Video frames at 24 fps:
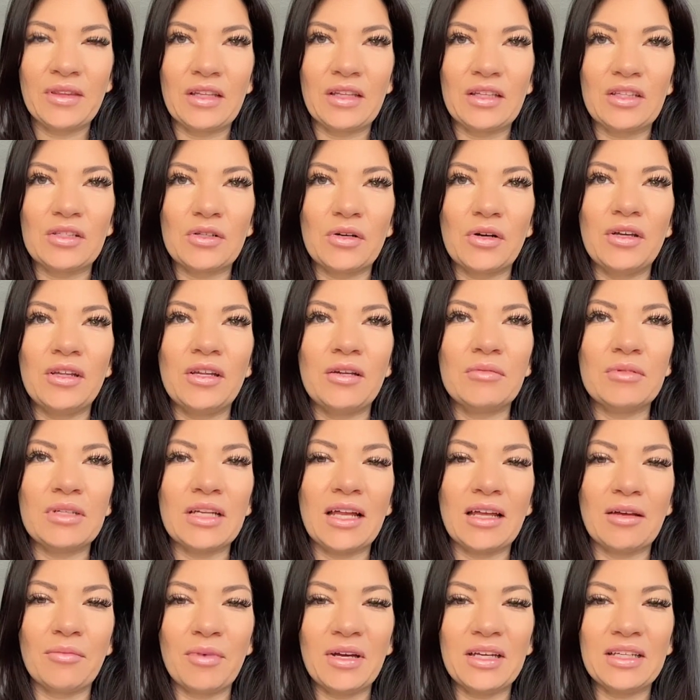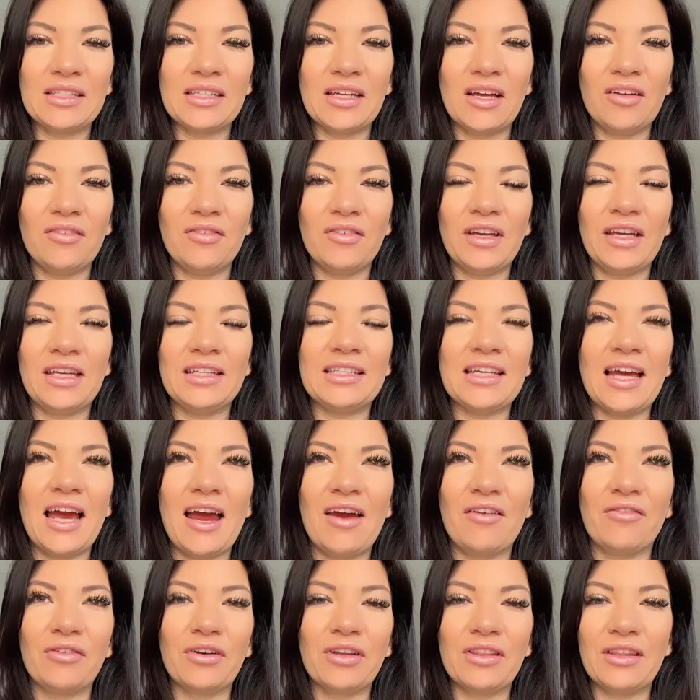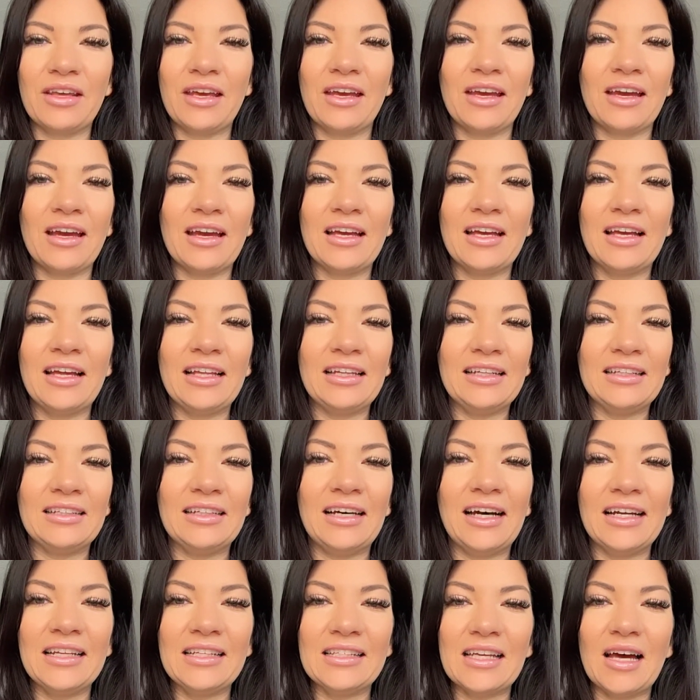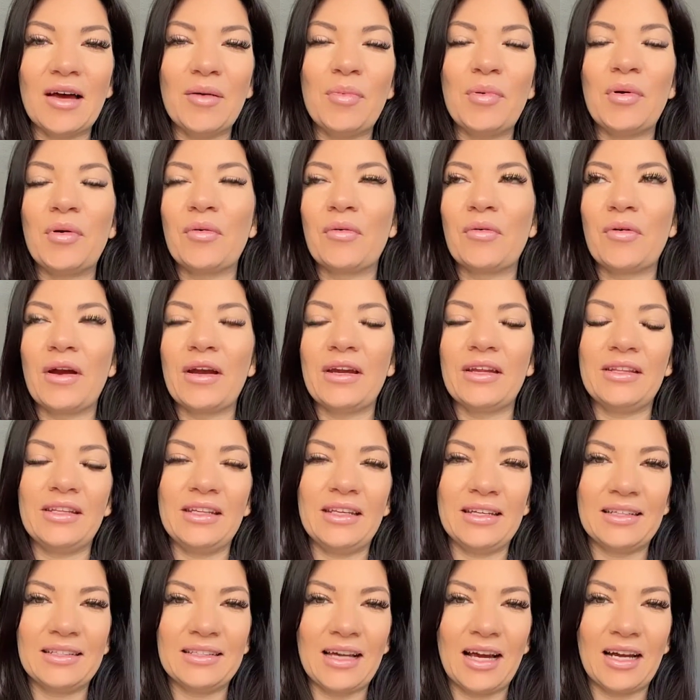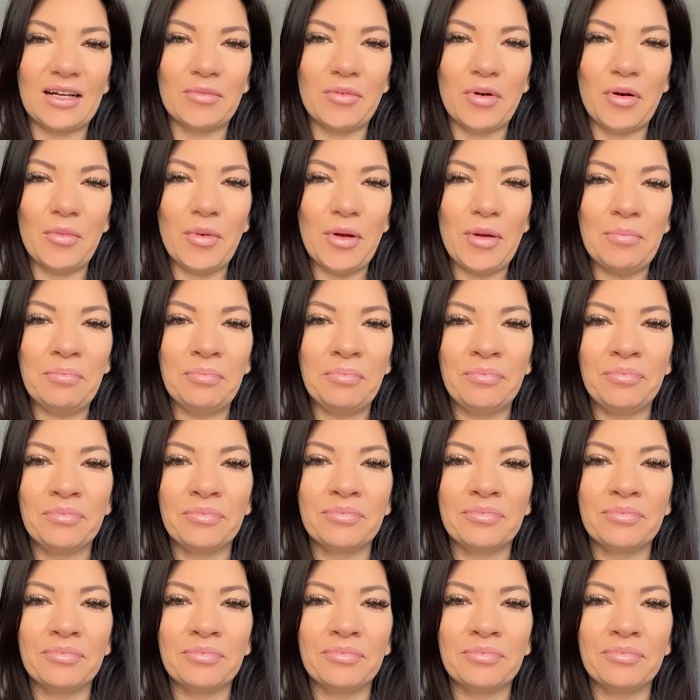The story that I'm telling myself is everything lines up right at the exact moment.